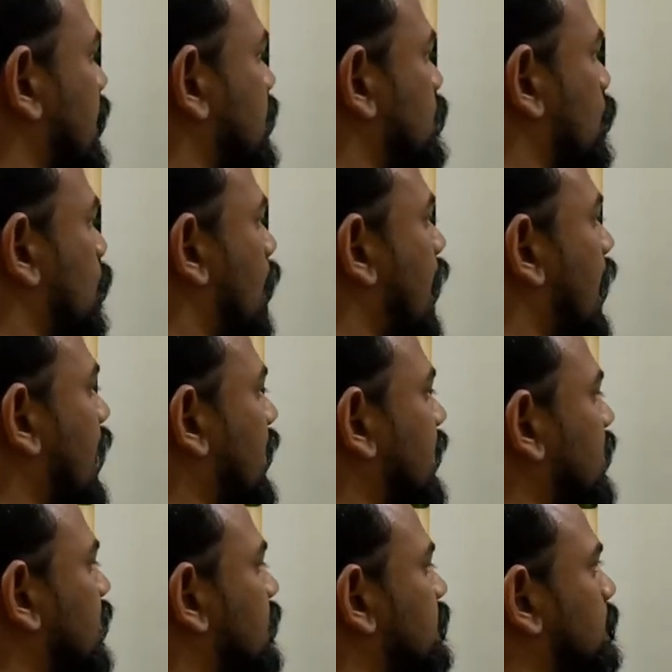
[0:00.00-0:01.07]
write
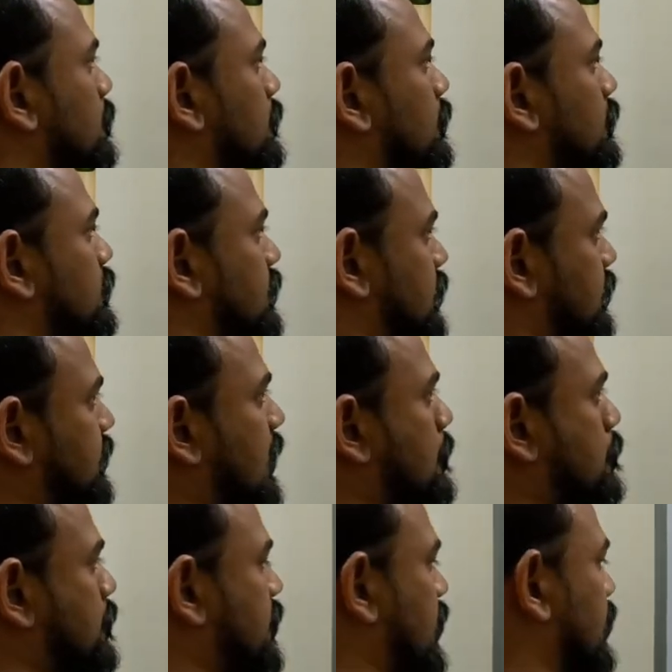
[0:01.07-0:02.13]
y. It's the
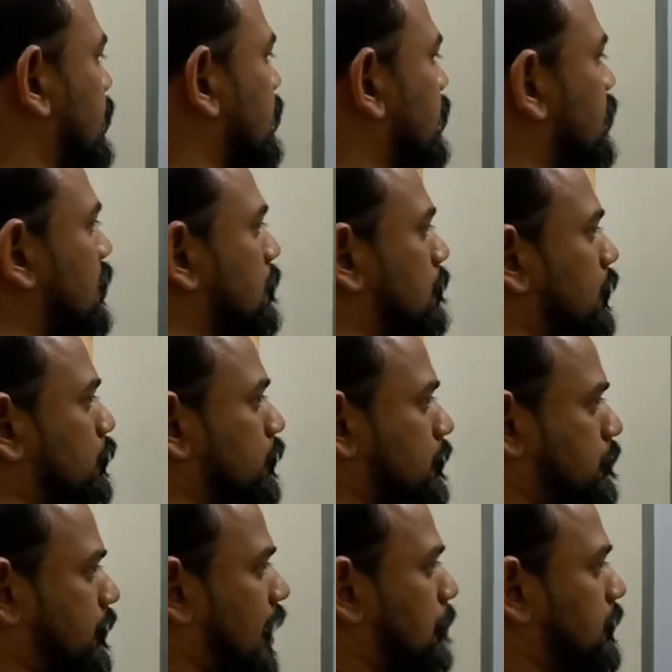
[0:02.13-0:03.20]
same thing, but
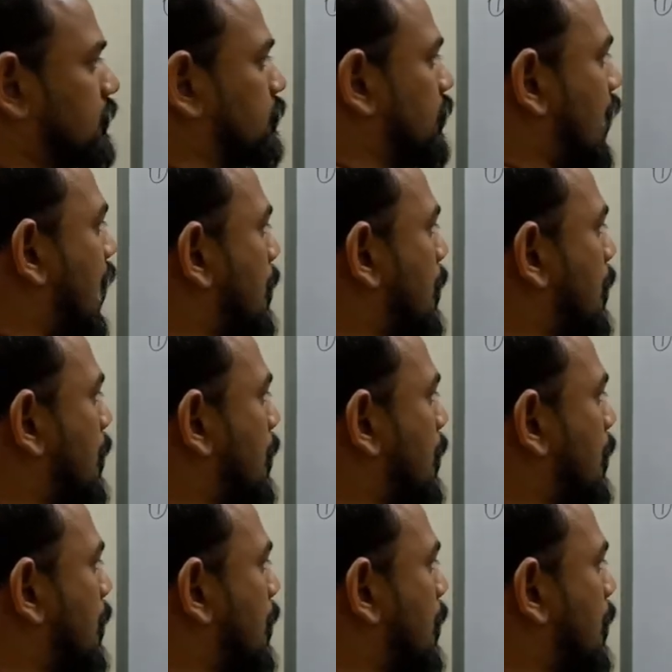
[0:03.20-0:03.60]
with parameter